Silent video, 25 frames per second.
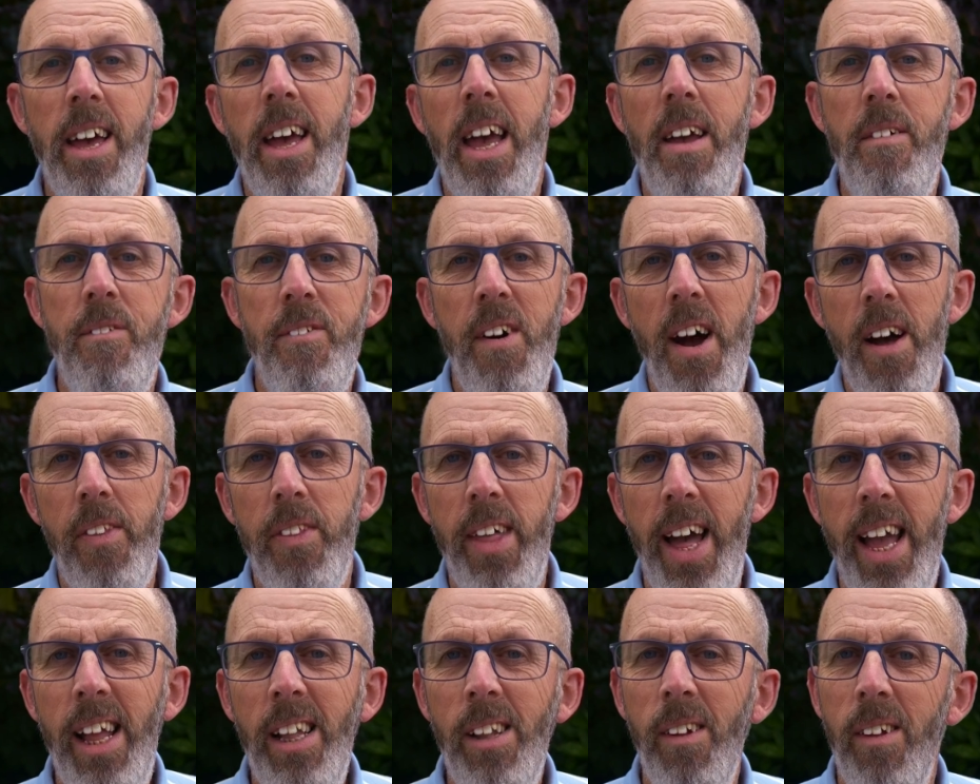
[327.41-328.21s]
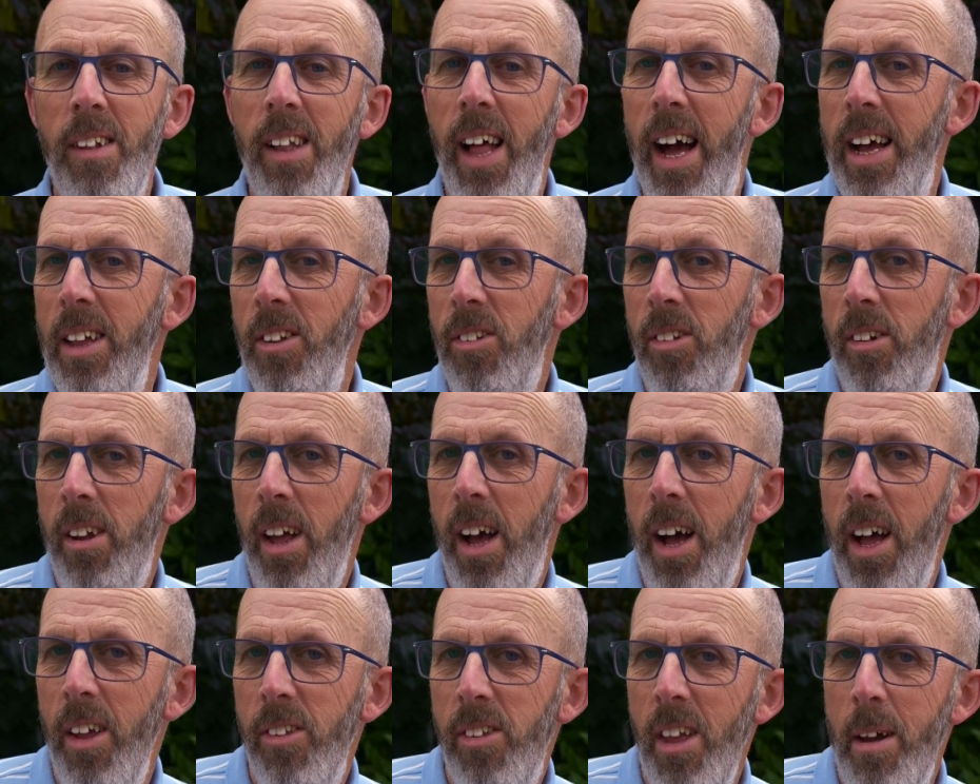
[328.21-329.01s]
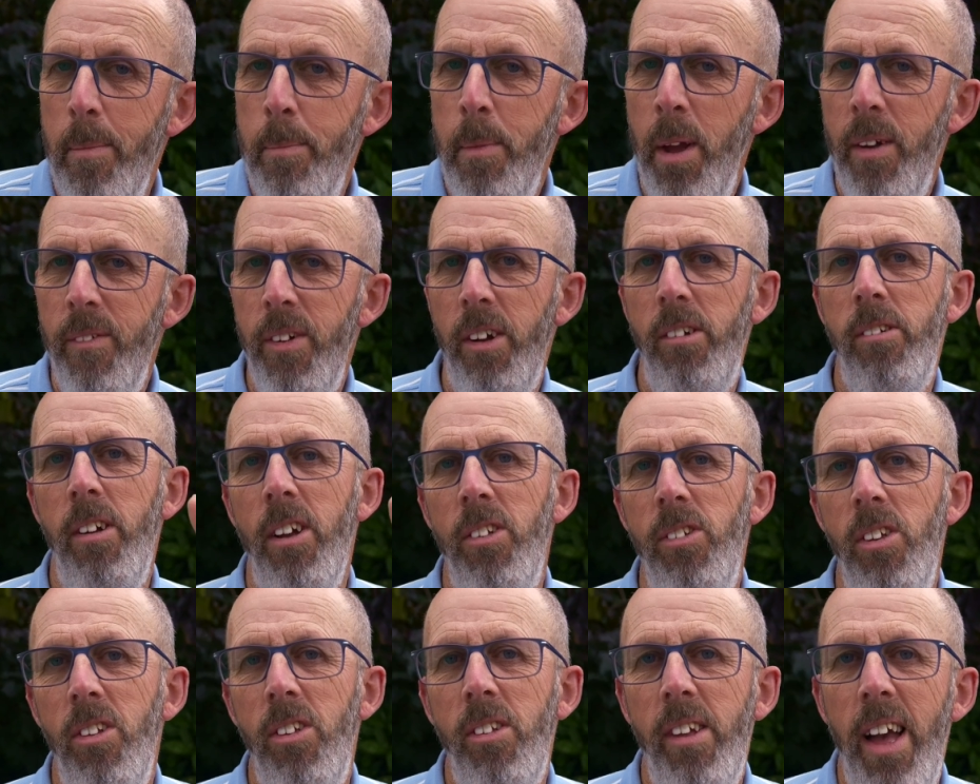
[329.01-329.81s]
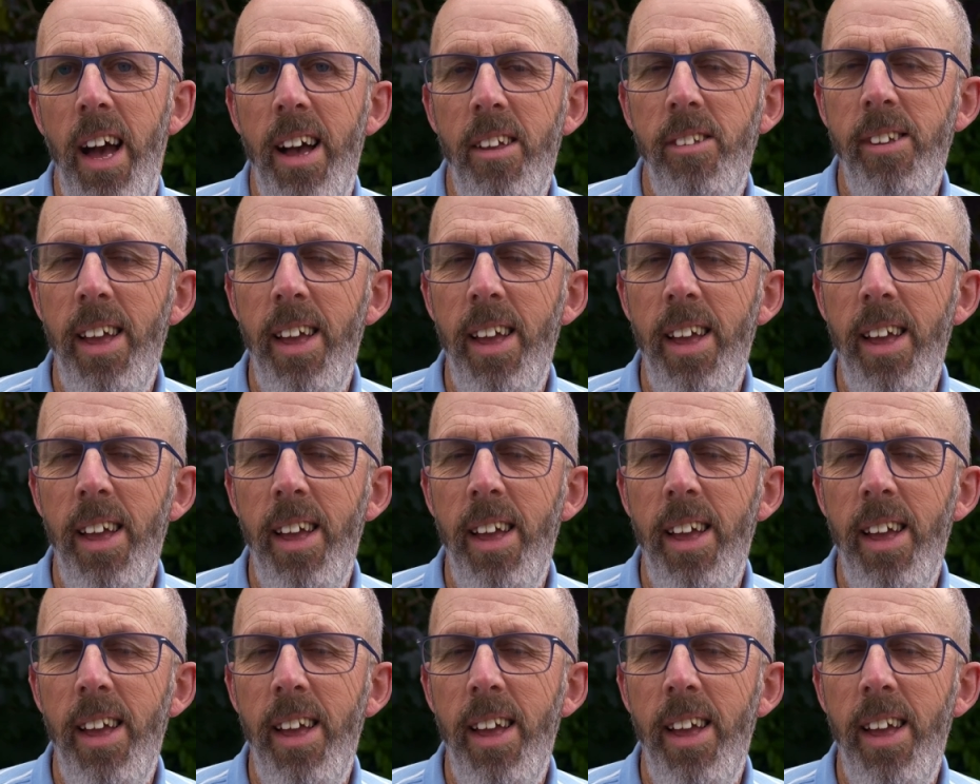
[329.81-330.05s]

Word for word: In fact, they look like stars that move across the sky.